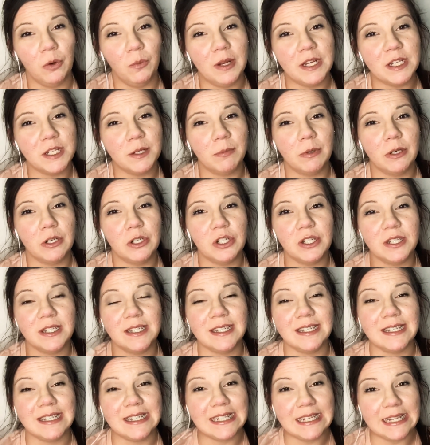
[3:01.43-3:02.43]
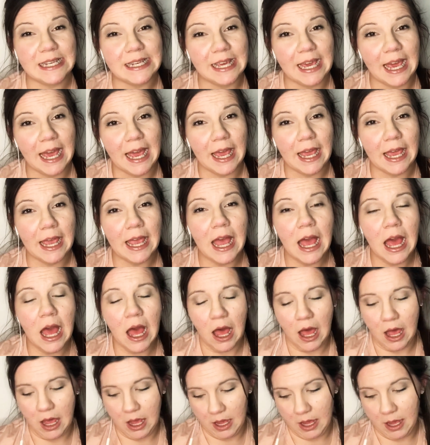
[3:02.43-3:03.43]
to purchase is DK.
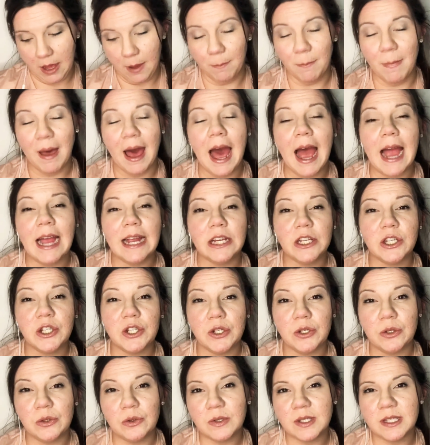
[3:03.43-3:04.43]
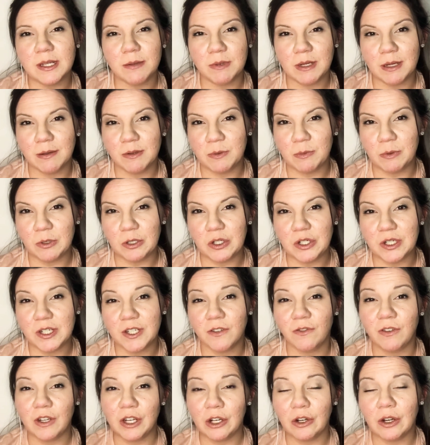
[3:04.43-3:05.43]
I do sometimes purchase
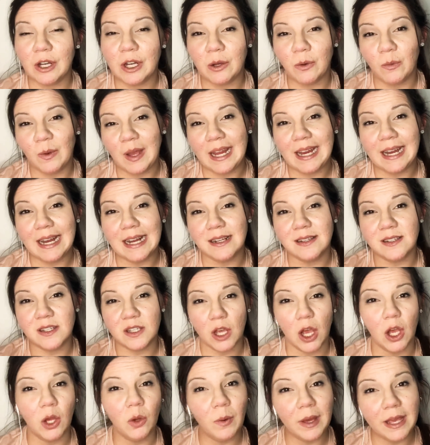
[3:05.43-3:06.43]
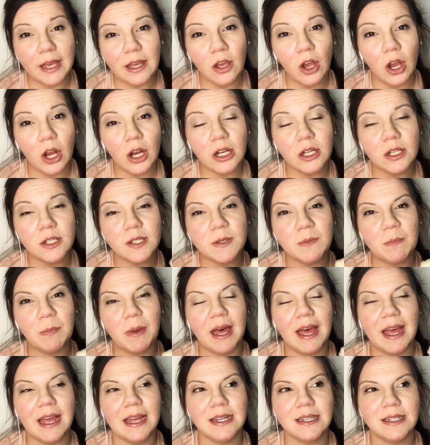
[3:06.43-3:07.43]
fingering weight and sock weight yarns,
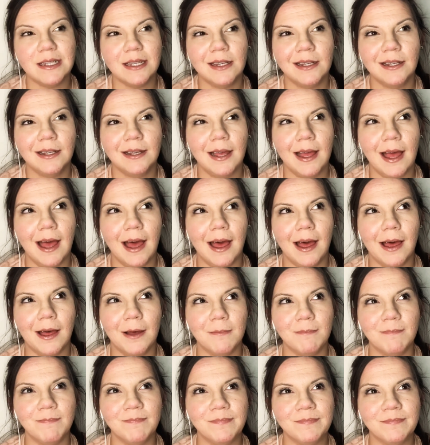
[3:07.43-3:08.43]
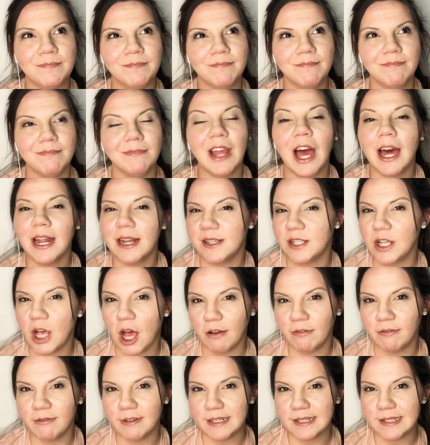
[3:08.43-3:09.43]
but not as
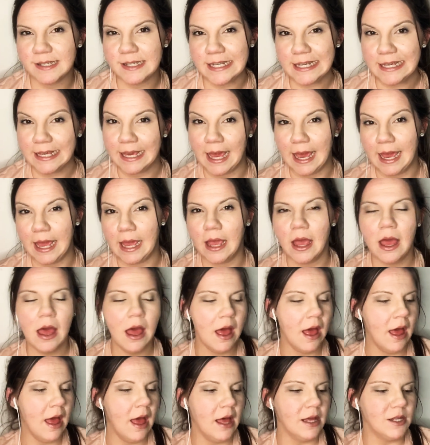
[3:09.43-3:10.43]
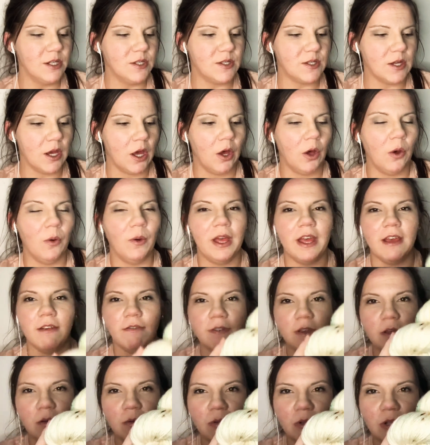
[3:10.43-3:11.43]
often as DK. So if
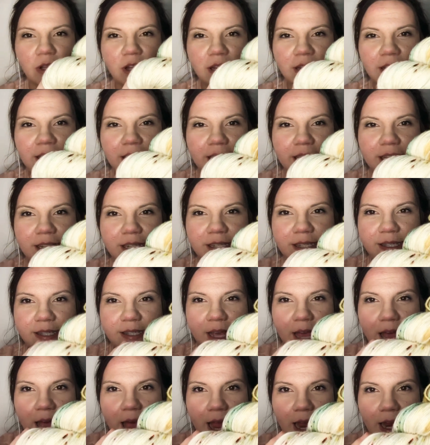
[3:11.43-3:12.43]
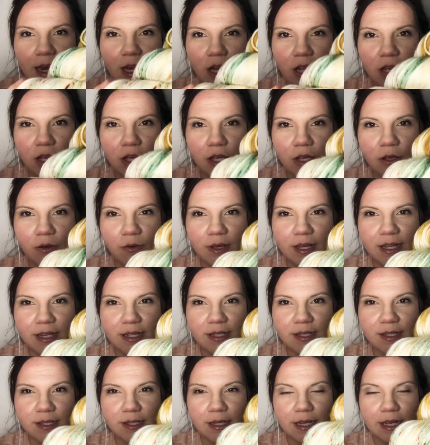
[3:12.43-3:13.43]
you look inside, you can
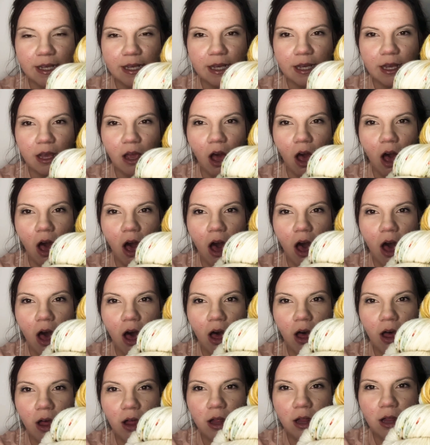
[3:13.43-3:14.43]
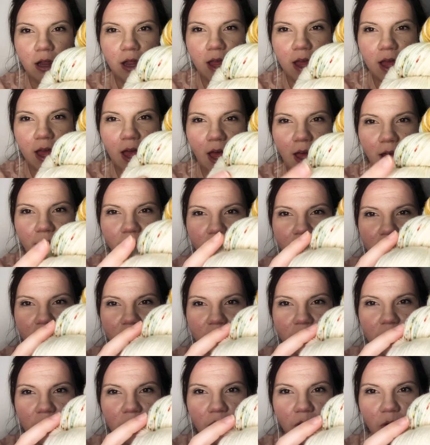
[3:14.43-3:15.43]
see all of
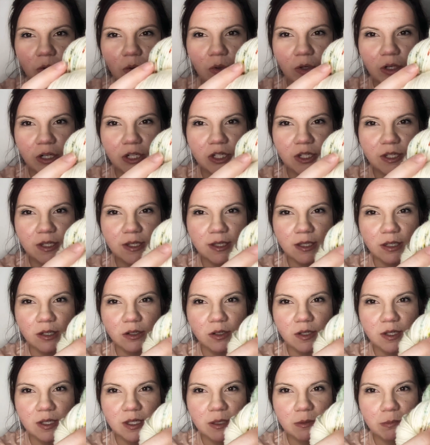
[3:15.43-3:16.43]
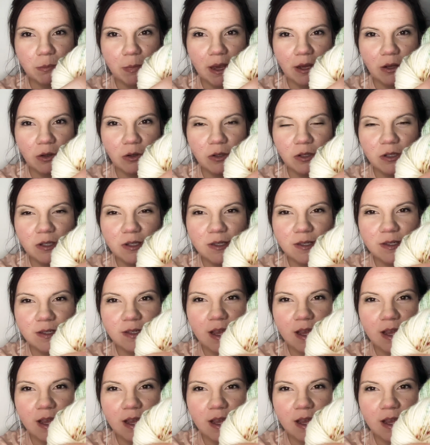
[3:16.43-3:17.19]
these gorgeous little speckles,